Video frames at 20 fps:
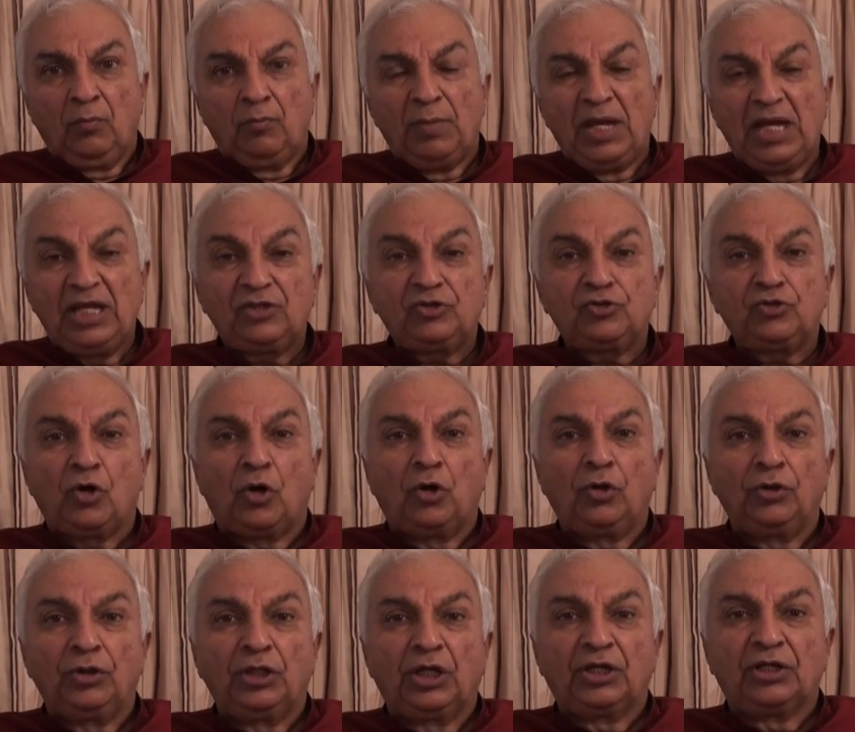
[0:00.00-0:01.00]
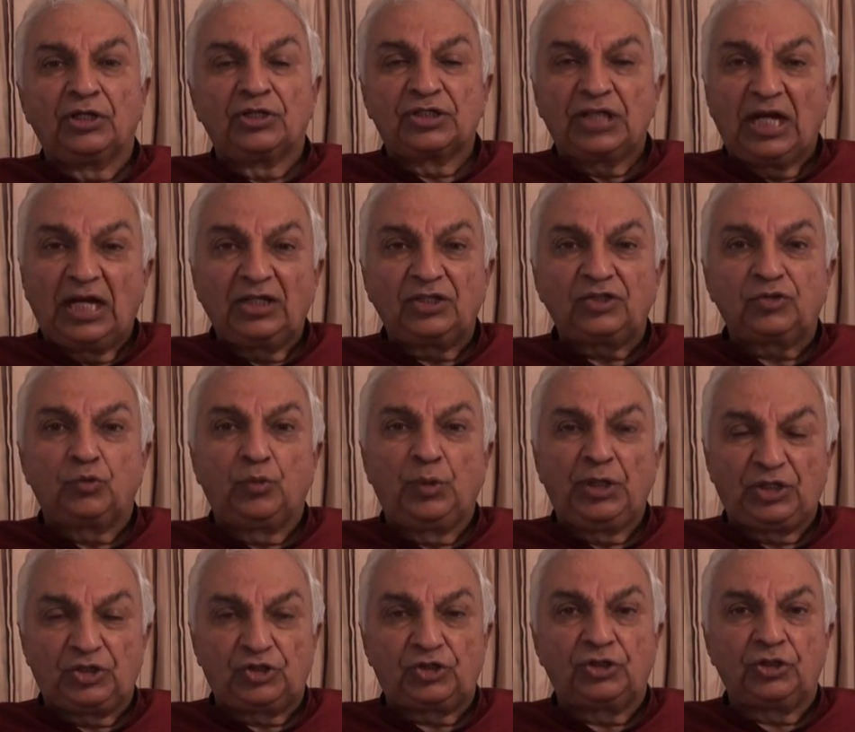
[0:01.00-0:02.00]
based on the results
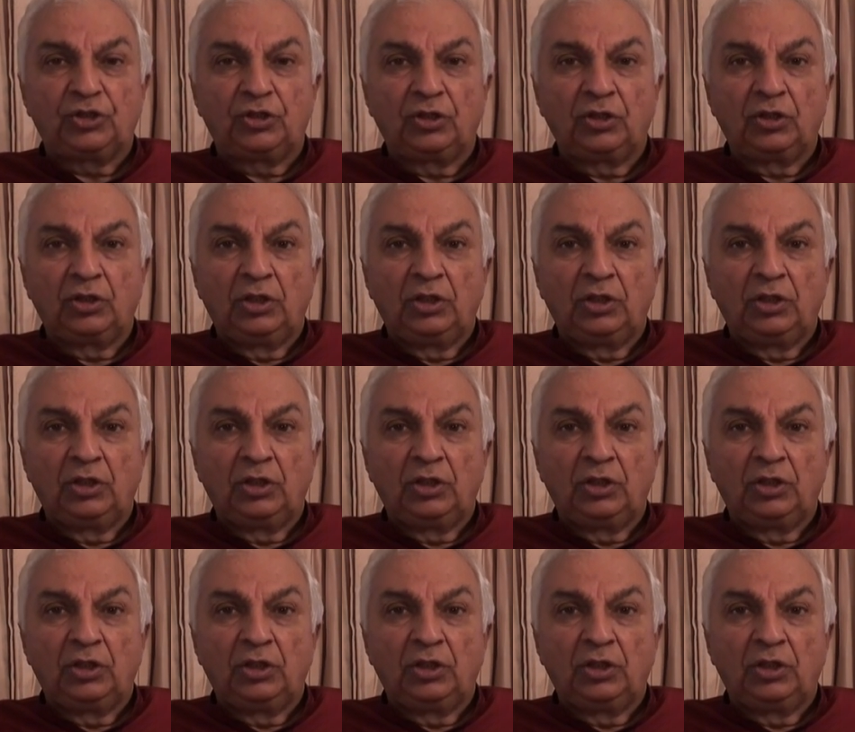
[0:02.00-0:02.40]
which